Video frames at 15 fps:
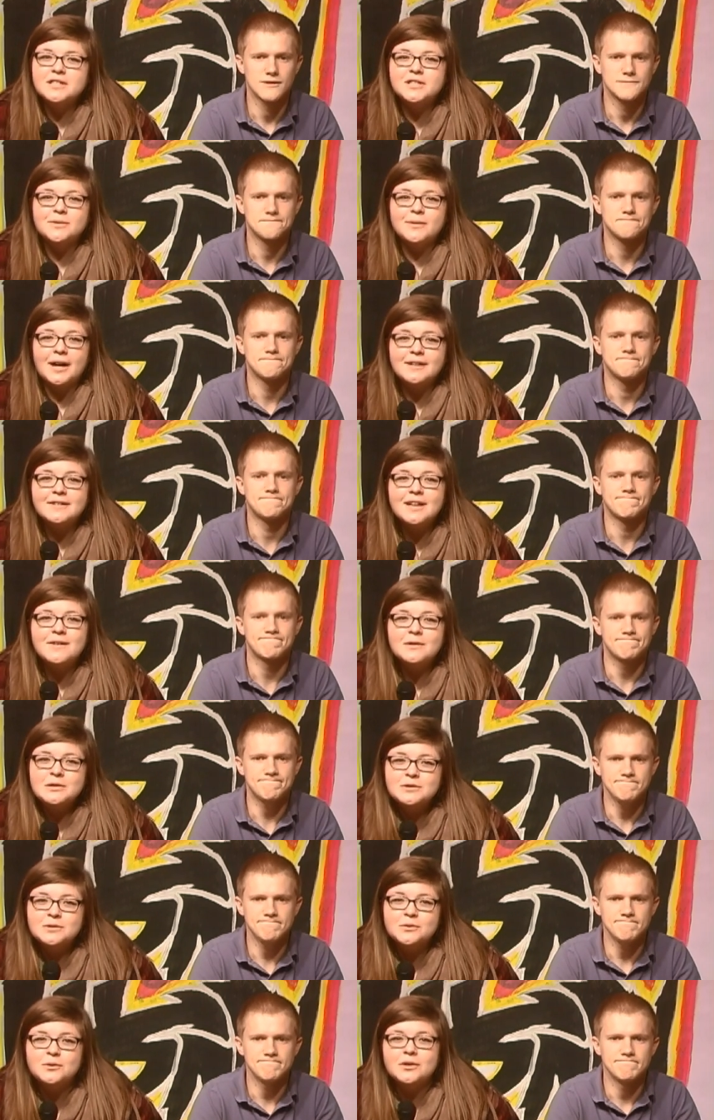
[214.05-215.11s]
Speaker 1: directly after
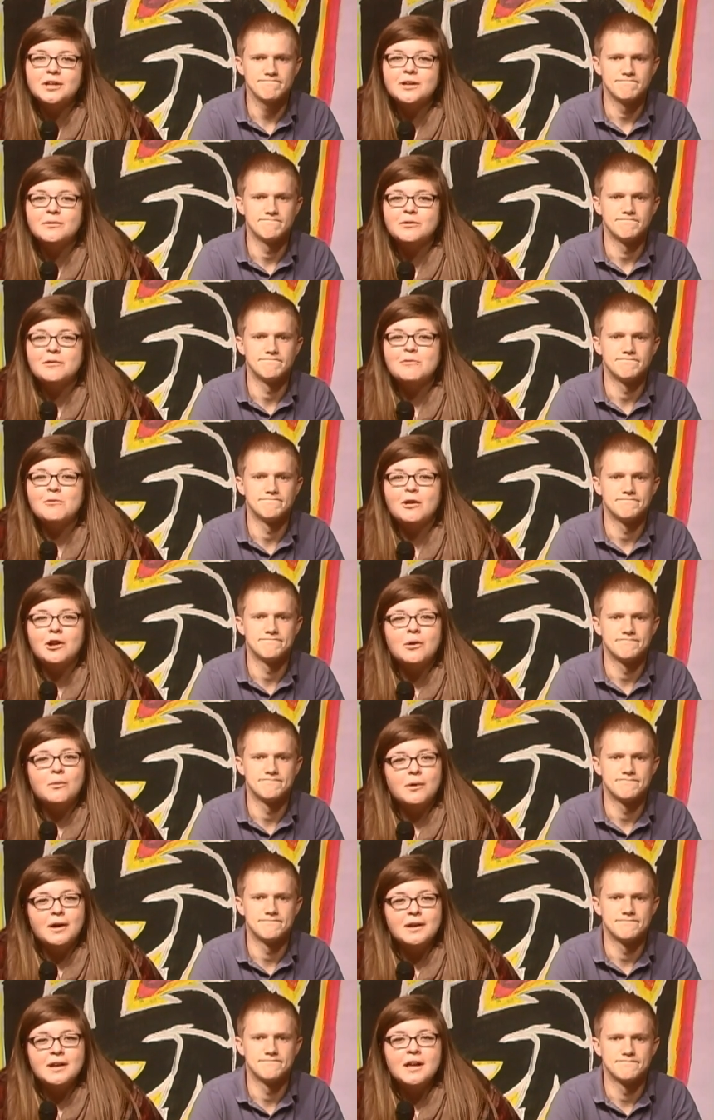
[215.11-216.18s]
school in room
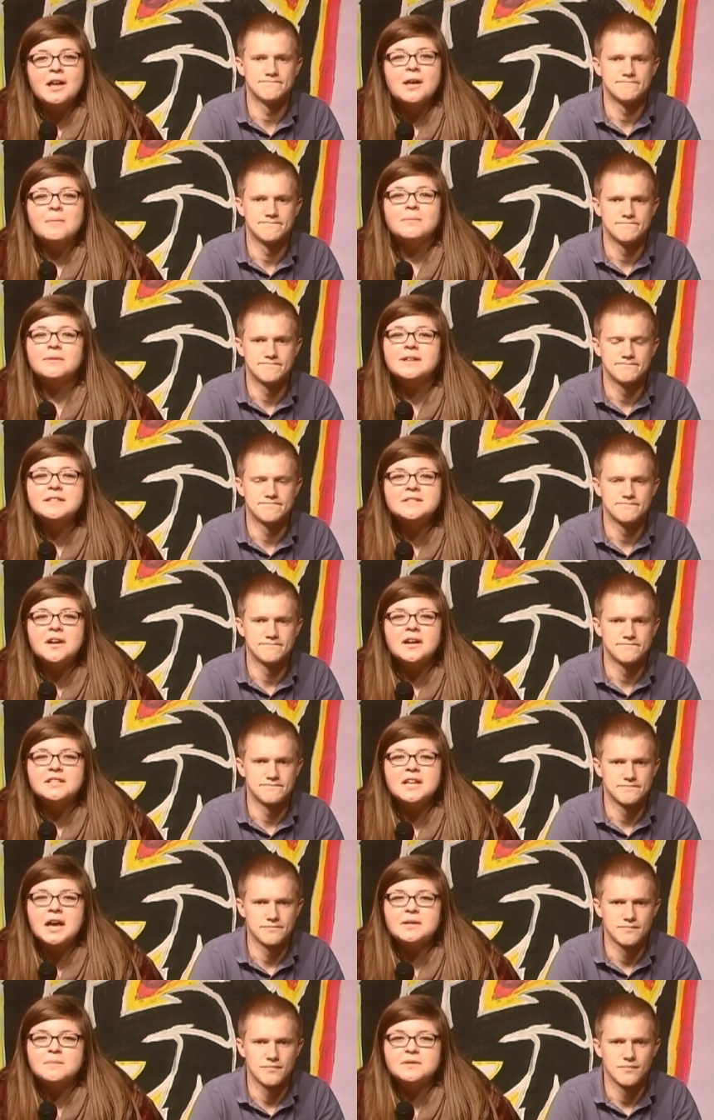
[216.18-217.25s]
101. Please
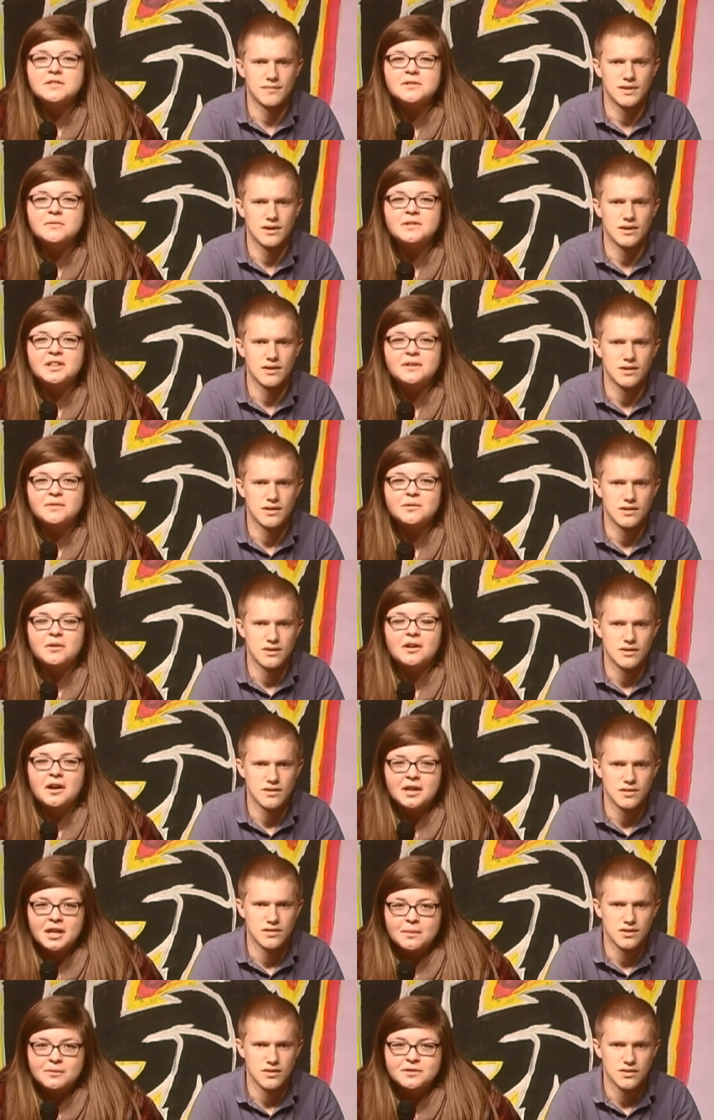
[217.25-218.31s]
contact Mr. Reed if you are
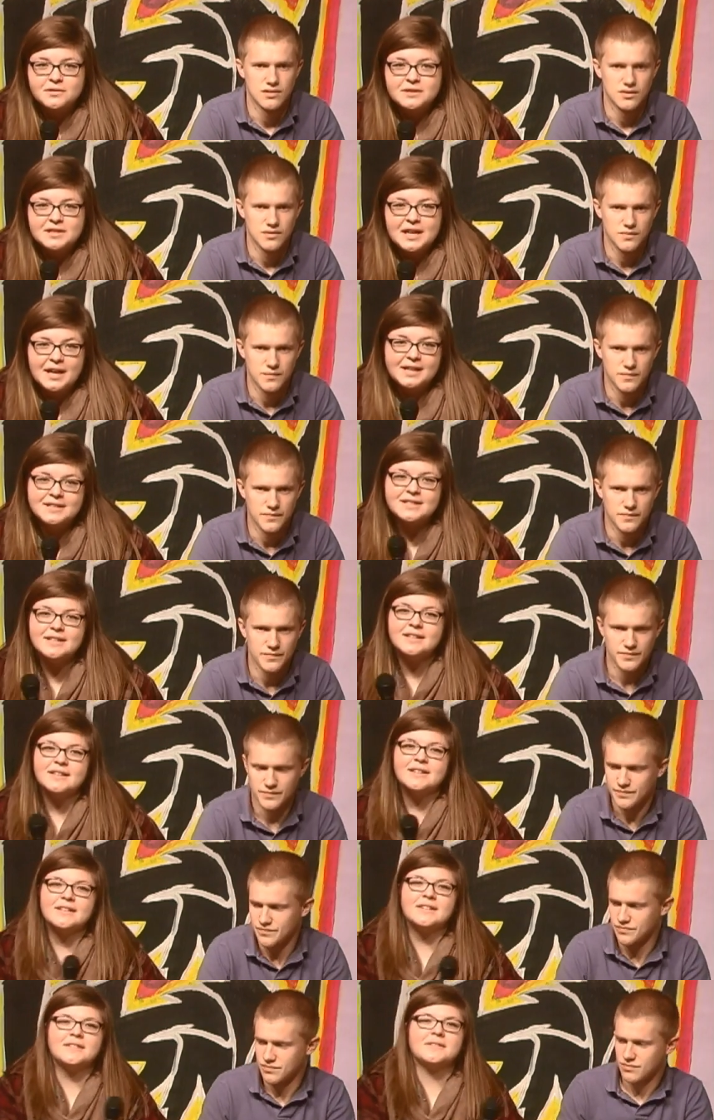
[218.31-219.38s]
unable to attend.
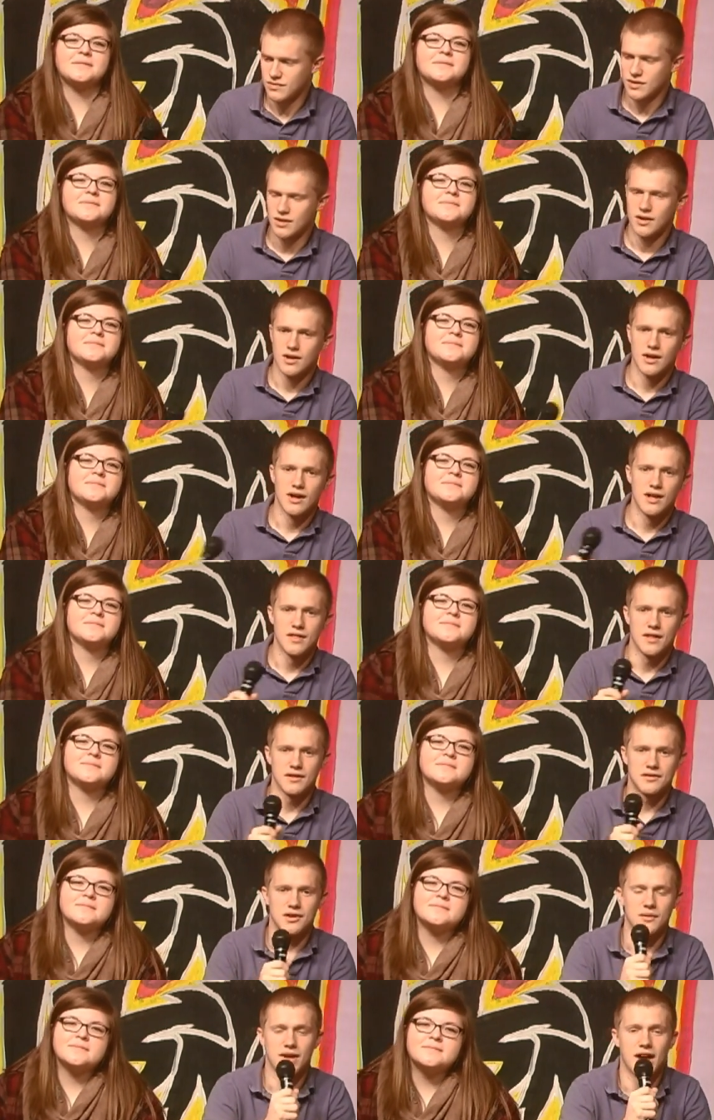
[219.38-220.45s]

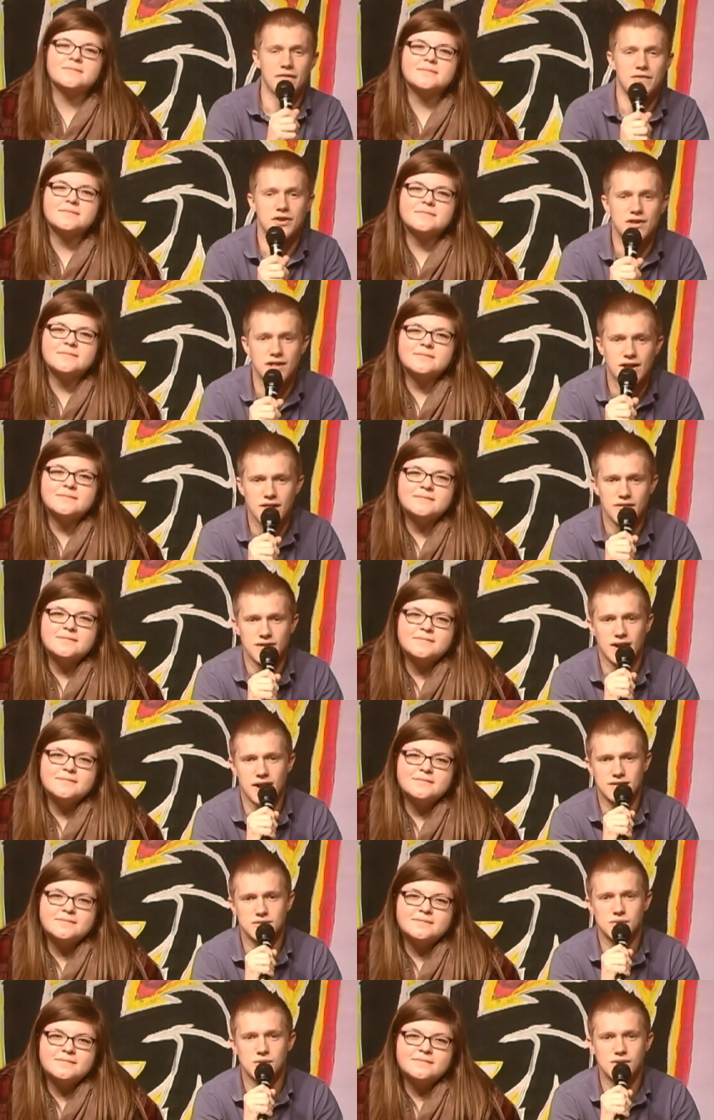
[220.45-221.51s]
Speaker 2: That's all we have for you today, Loveland High
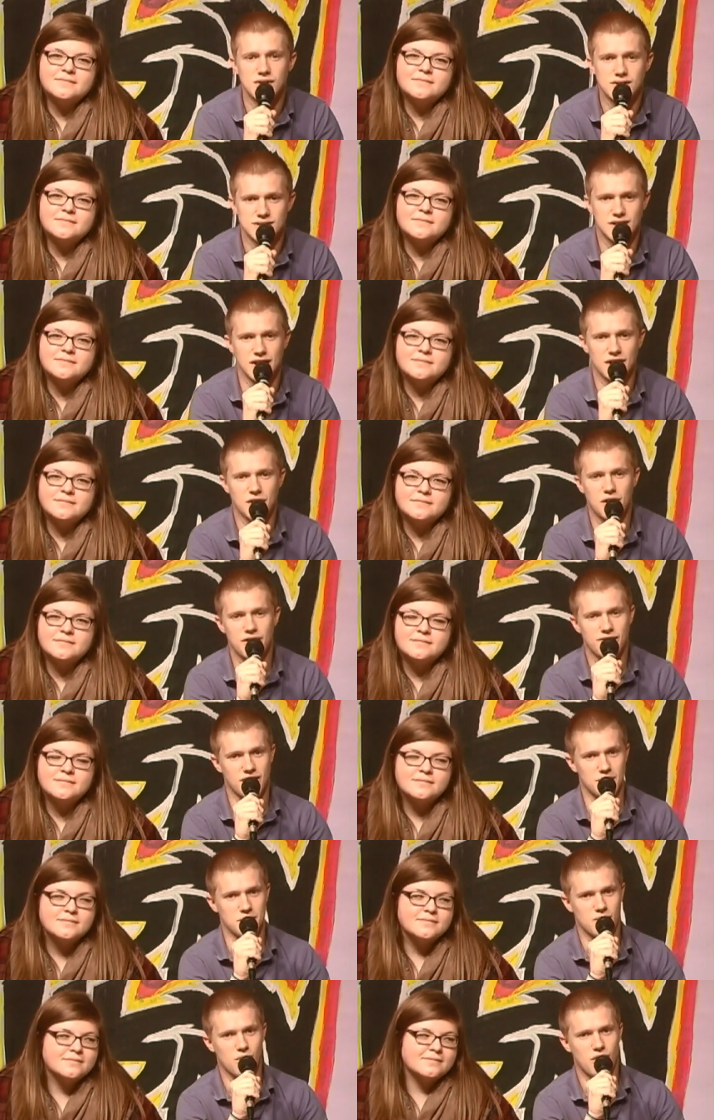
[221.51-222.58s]
School. Signing off,
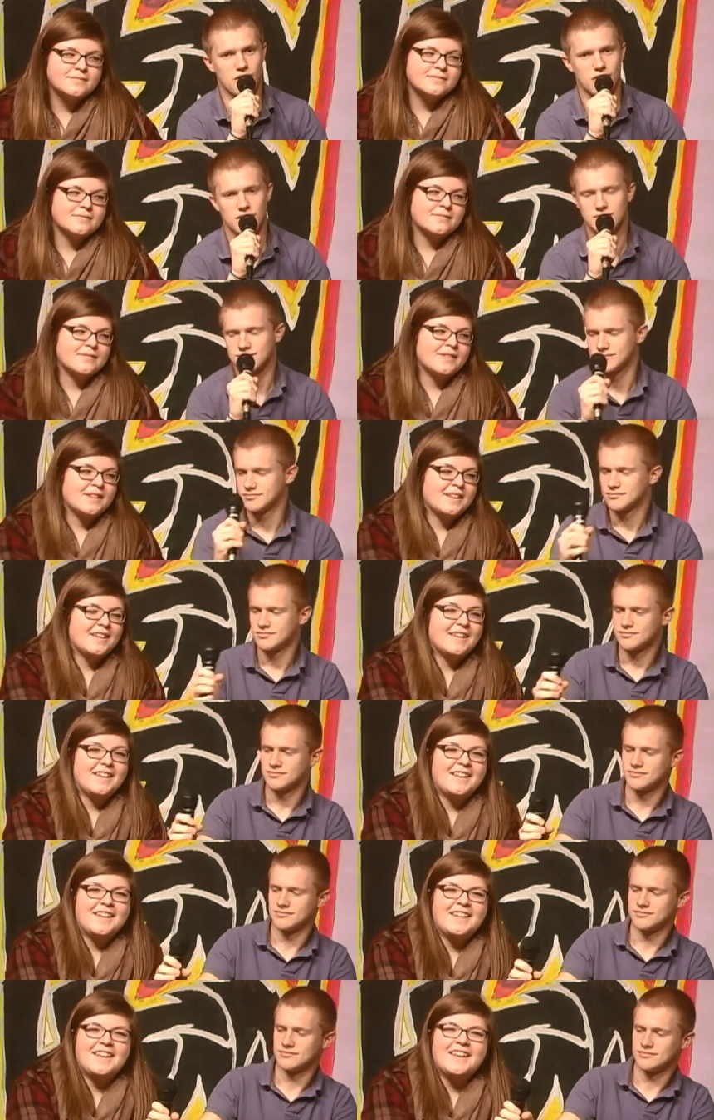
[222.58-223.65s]
I'm Luke Walker.
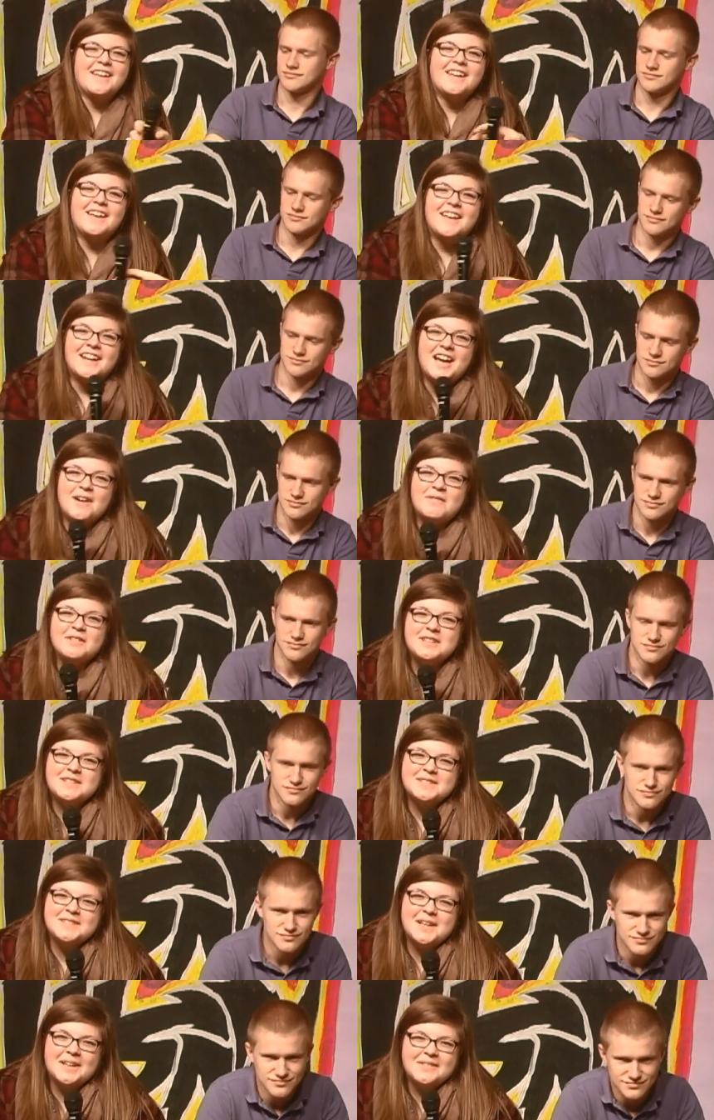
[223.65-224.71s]
Speaker 1: And I'm
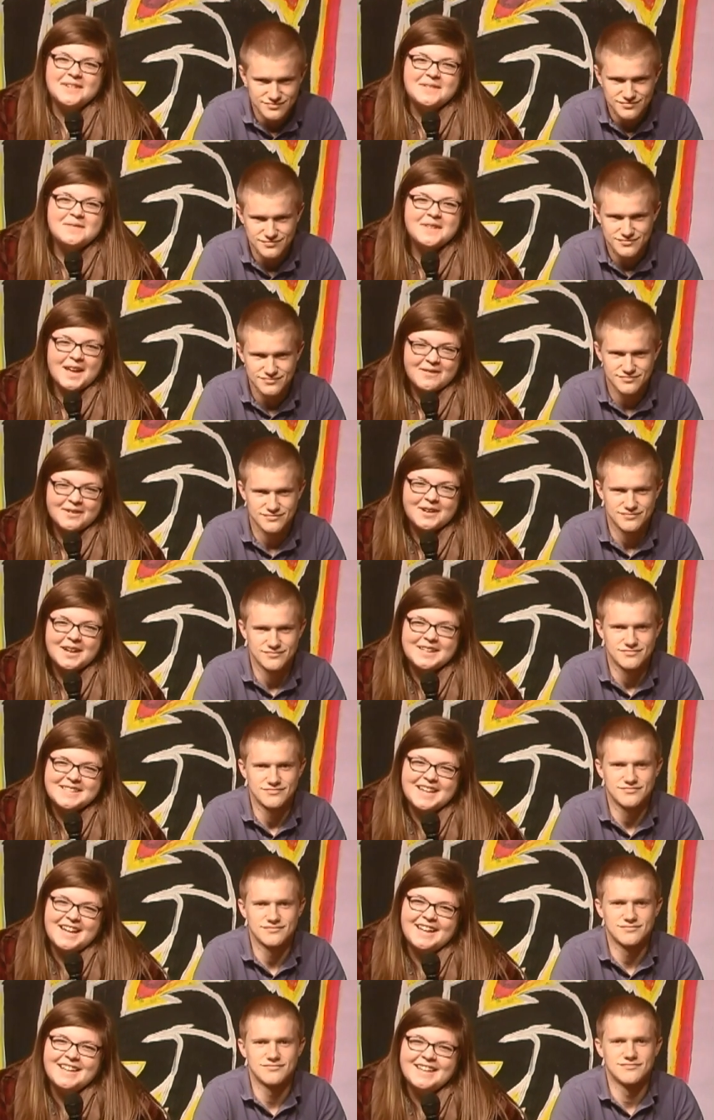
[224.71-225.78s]
Alicia Sullivan. Have a great
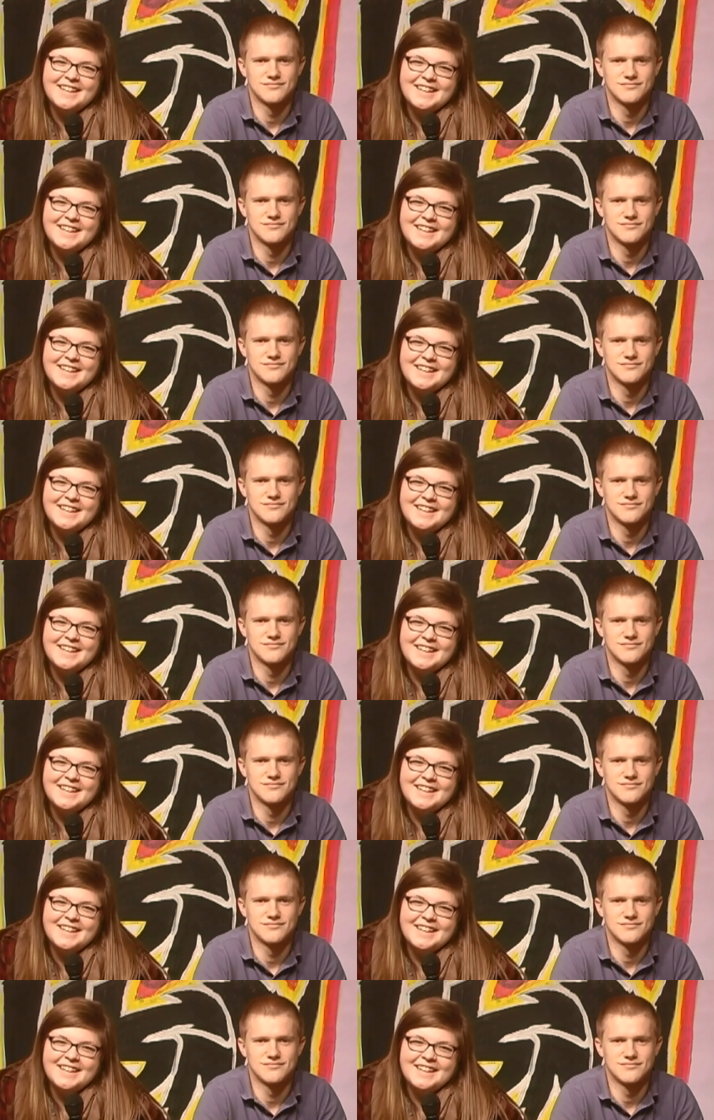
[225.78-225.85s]
day.